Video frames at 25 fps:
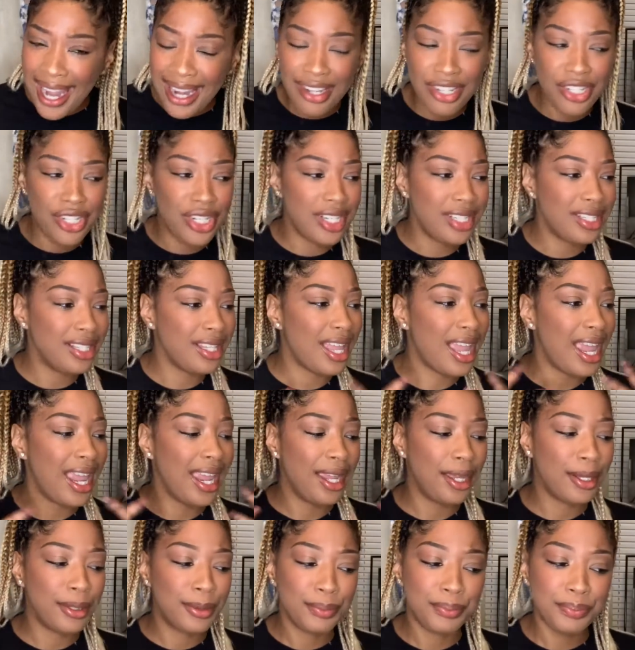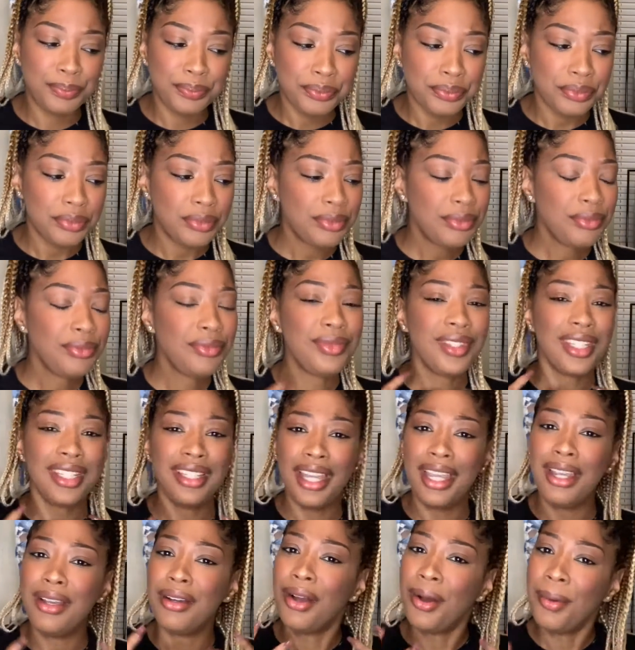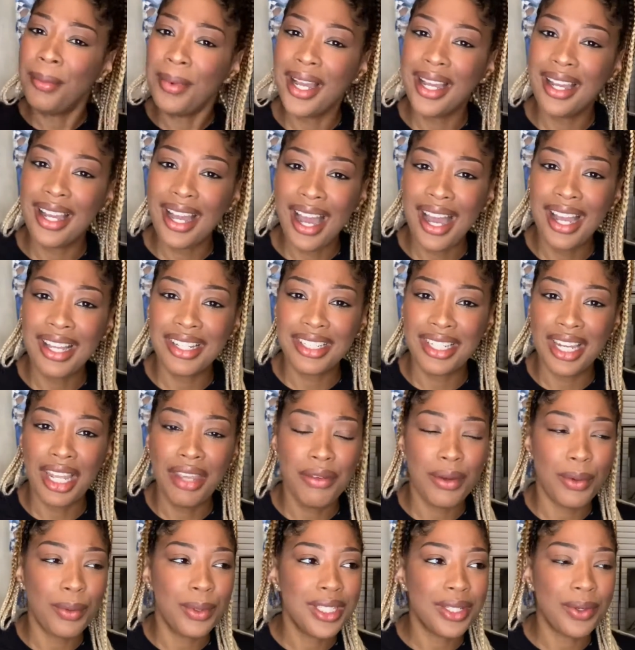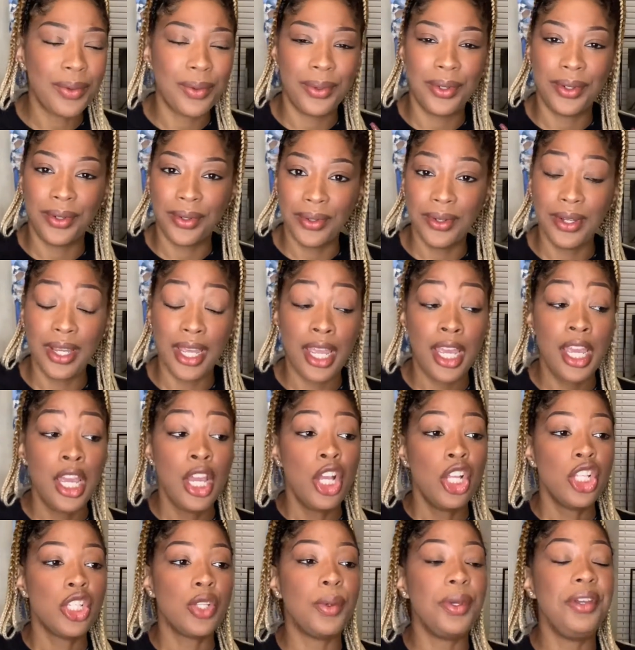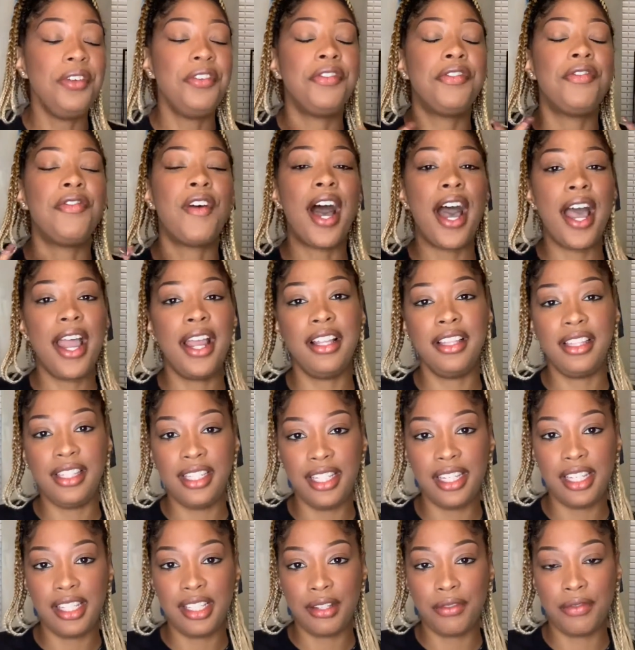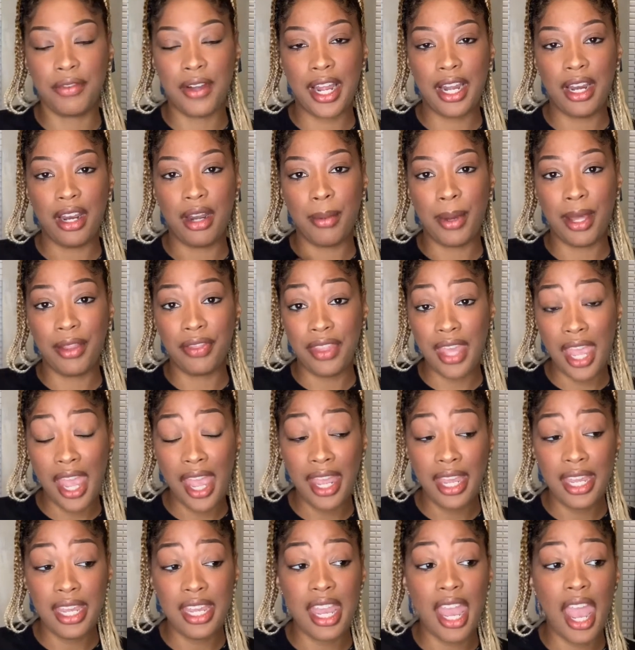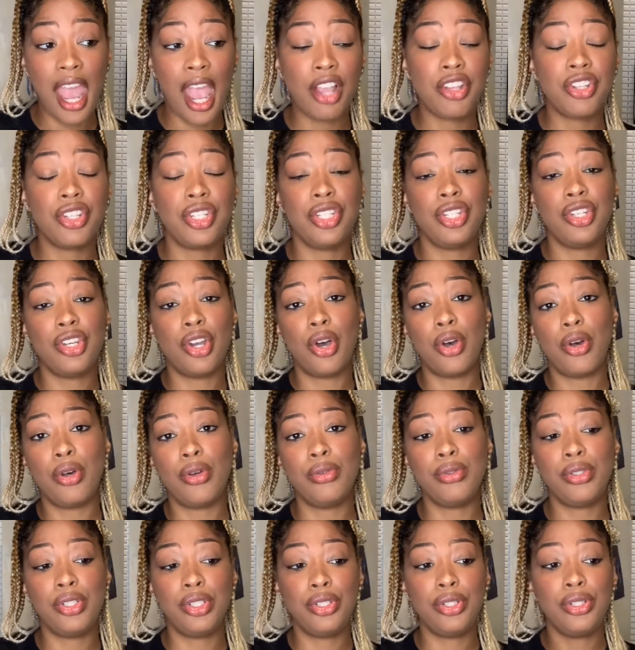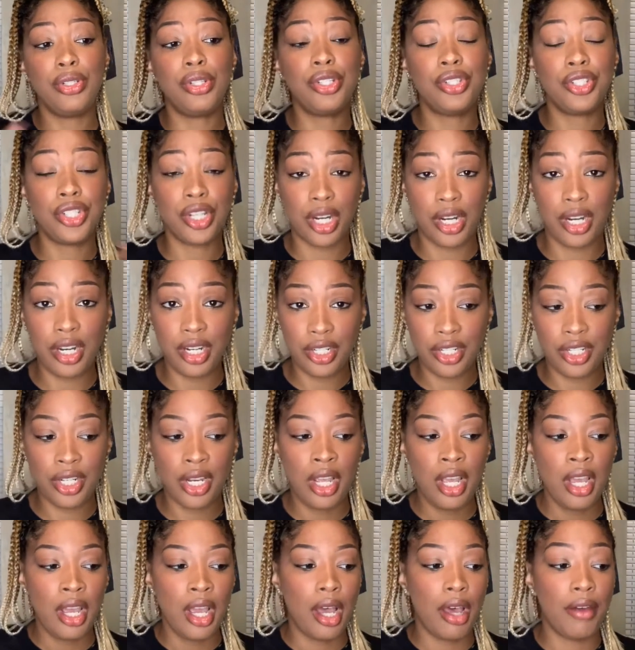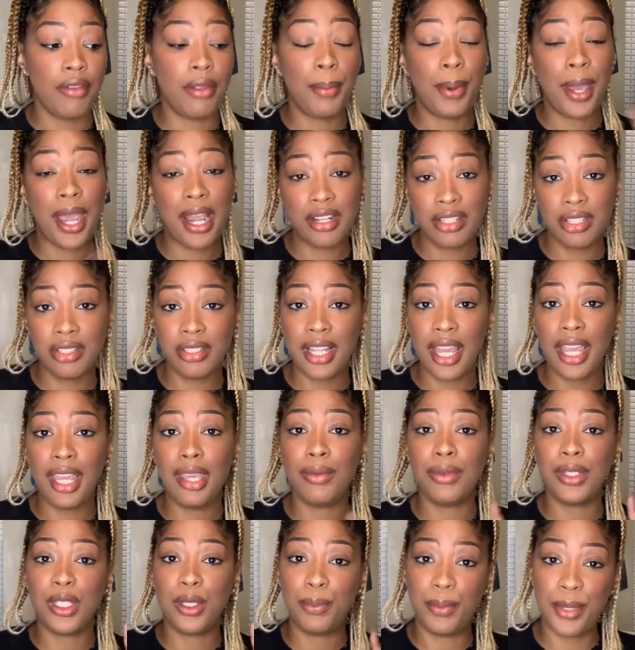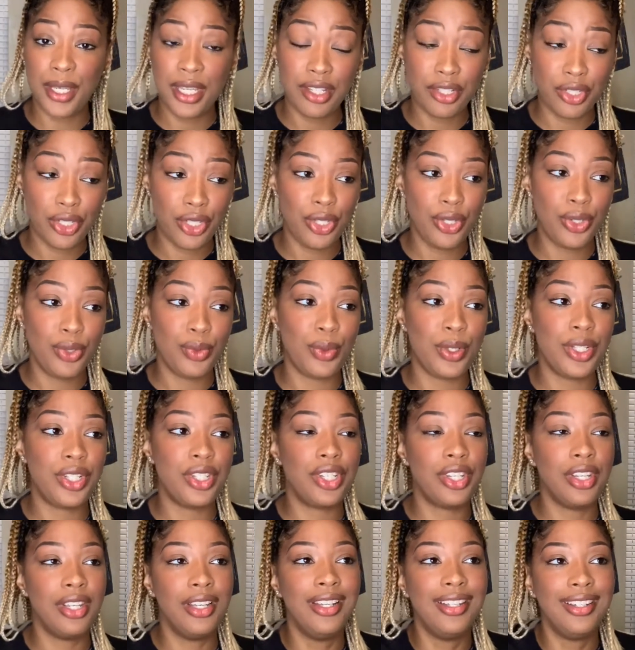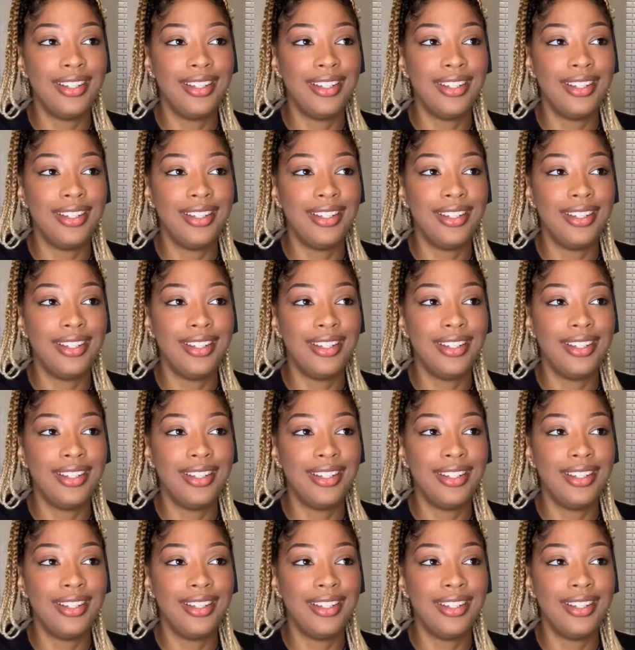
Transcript: and just like, oh my gosh, David, what's going on? So we finally get to find out about that. He actually goes to the church of the pastor that he was speaking to, which